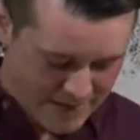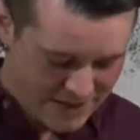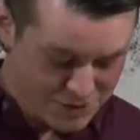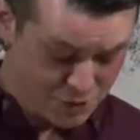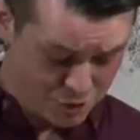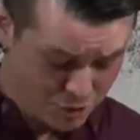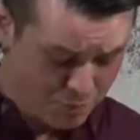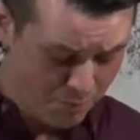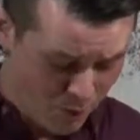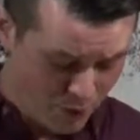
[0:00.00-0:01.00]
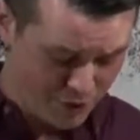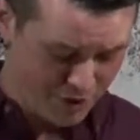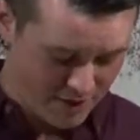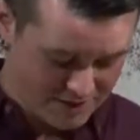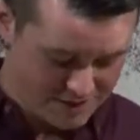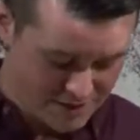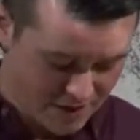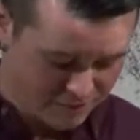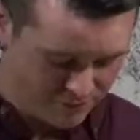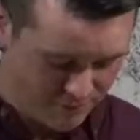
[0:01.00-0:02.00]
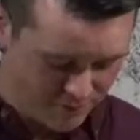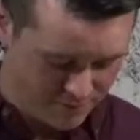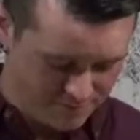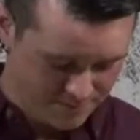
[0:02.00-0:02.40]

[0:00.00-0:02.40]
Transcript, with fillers: He's the true mourner and sufferer,